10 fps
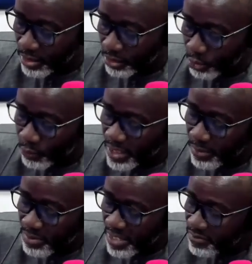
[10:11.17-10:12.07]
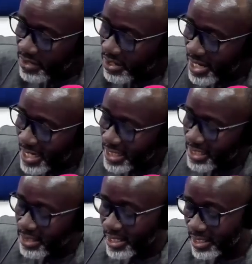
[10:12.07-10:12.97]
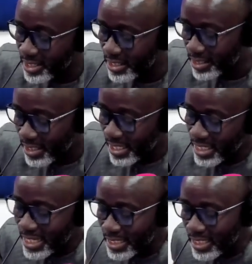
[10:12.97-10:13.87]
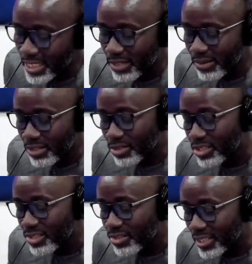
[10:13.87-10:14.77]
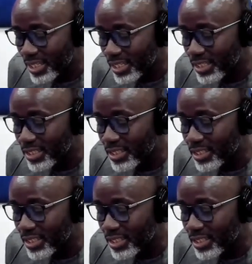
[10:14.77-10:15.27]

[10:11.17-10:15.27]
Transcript: So for the behavioral, they were saying that they were not interested,